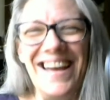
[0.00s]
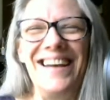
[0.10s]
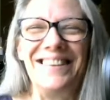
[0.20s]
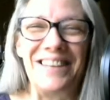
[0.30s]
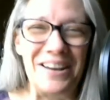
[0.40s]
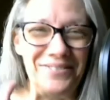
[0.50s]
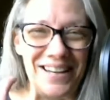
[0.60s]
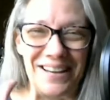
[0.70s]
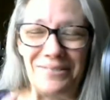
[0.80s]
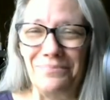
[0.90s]
Love
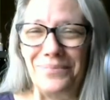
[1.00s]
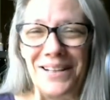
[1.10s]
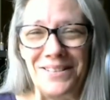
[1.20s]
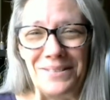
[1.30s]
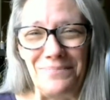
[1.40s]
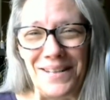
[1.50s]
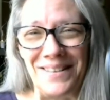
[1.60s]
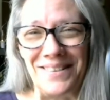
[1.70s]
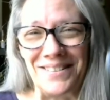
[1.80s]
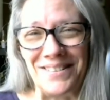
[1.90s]
ya. Blessed be.
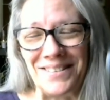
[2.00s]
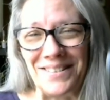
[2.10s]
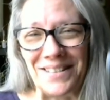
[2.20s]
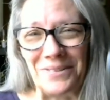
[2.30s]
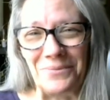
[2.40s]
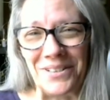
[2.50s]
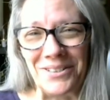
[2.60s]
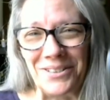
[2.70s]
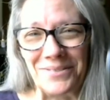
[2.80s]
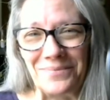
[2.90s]
This is the Zen Witch.